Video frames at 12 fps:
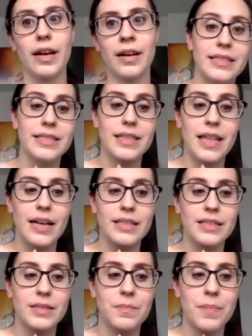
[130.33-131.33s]
And
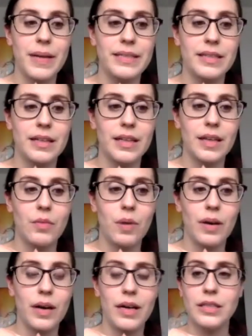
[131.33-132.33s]
that's basically
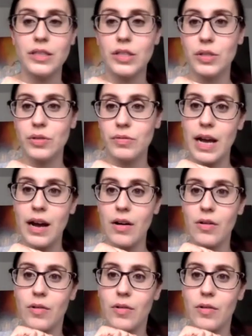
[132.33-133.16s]
what I do now.